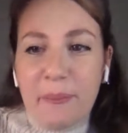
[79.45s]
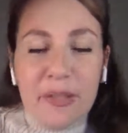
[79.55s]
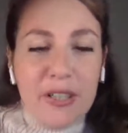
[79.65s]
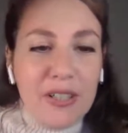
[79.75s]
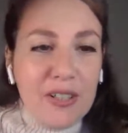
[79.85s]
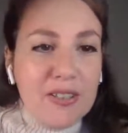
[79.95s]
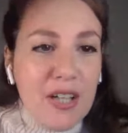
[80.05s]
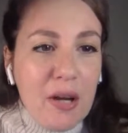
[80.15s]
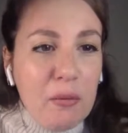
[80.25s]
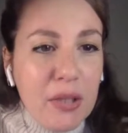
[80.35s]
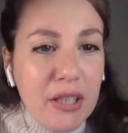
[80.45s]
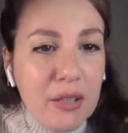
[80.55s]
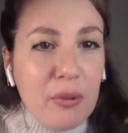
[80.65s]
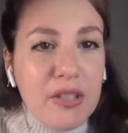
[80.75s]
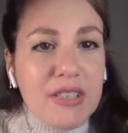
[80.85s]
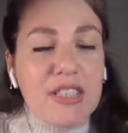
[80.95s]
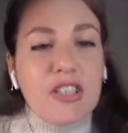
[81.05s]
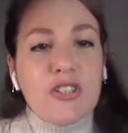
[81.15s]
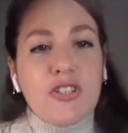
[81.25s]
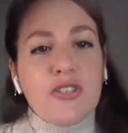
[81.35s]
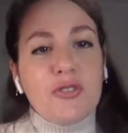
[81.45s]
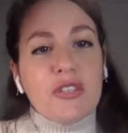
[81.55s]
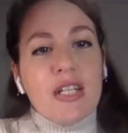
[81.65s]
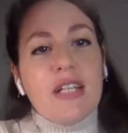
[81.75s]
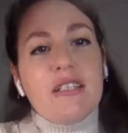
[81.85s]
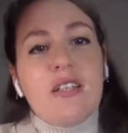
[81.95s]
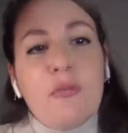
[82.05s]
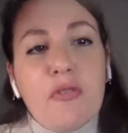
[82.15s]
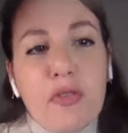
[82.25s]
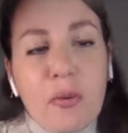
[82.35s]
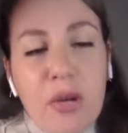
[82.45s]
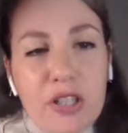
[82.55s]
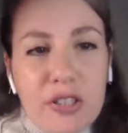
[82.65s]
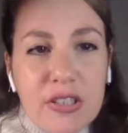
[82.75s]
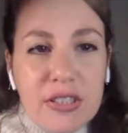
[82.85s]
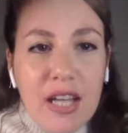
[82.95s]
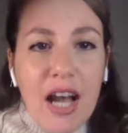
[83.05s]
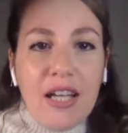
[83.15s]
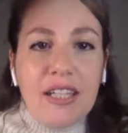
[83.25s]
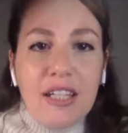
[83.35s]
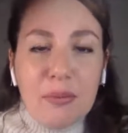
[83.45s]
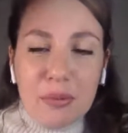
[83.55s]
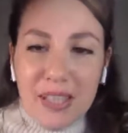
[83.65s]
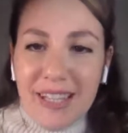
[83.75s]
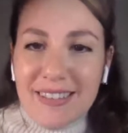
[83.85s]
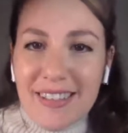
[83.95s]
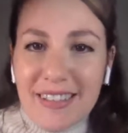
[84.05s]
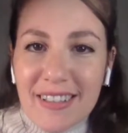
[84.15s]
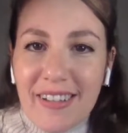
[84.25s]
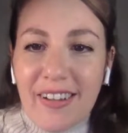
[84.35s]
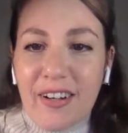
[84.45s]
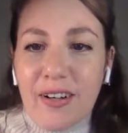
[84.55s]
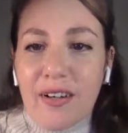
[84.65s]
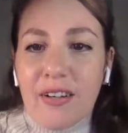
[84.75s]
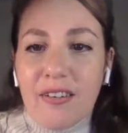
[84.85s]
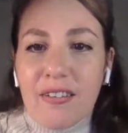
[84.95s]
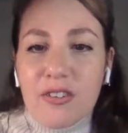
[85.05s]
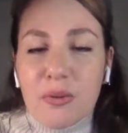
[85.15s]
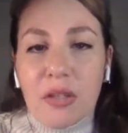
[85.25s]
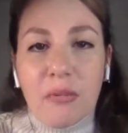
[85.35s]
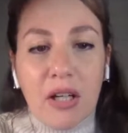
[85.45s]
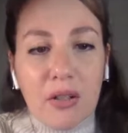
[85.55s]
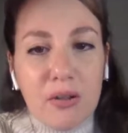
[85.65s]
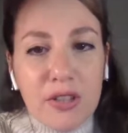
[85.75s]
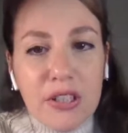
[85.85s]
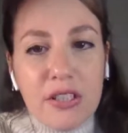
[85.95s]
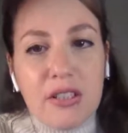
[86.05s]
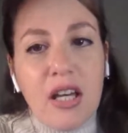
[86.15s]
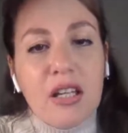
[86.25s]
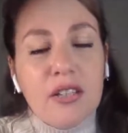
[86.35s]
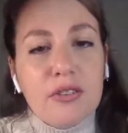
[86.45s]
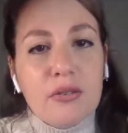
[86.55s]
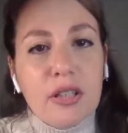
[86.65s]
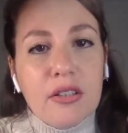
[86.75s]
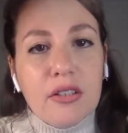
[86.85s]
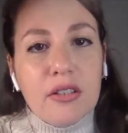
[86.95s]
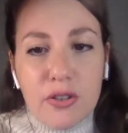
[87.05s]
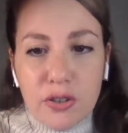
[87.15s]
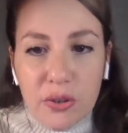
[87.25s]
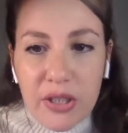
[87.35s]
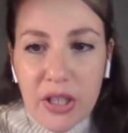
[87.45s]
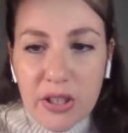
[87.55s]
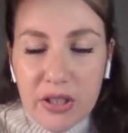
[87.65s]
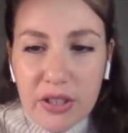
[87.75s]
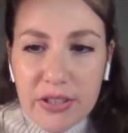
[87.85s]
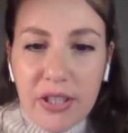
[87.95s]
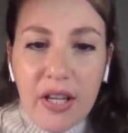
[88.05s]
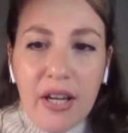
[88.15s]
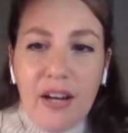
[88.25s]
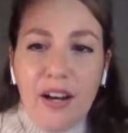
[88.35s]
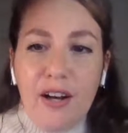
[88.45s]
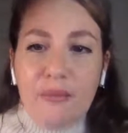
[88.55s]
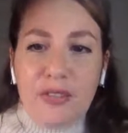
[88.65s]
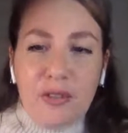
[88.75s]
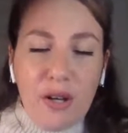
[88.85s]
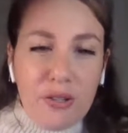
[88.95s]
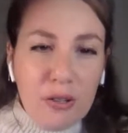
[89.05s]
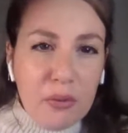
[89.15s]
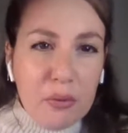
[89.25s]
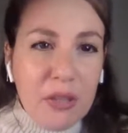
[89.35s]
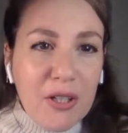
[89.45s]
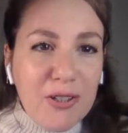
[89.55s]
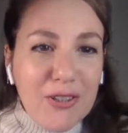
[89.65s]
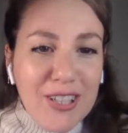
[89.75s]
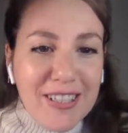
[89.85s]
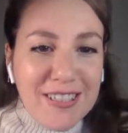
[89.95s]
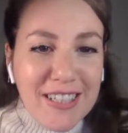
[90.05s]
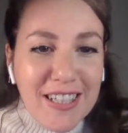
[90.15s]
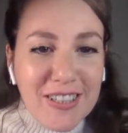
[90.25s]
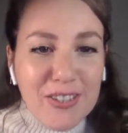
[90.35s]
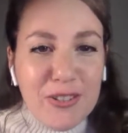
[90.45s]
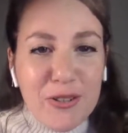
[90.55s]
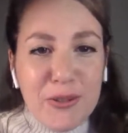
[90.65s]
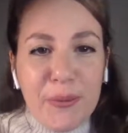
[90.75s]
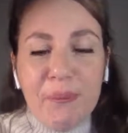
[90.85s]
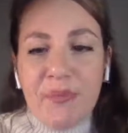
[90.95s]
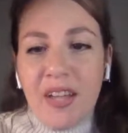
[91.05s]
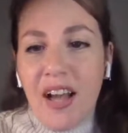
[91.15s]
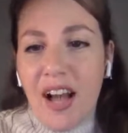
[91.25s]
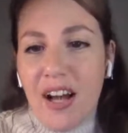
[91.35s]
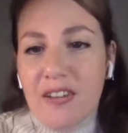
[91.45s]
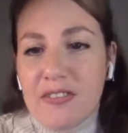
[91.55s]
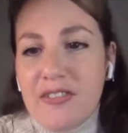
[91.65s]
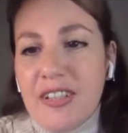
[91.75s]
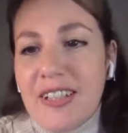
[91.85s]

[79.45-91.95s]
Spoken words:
because I really wanted to take some of the questions that I keep getting during my coachings and during the consultations. So I thought it would be a good idea to have